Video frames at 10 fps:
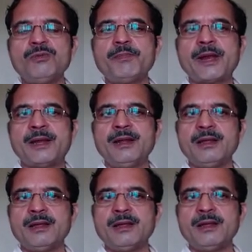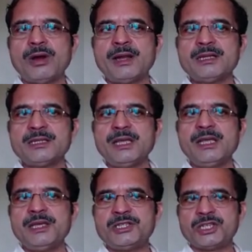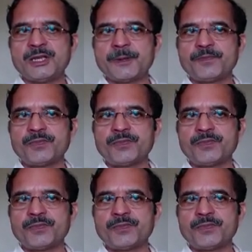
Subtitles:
to brain called as EEG,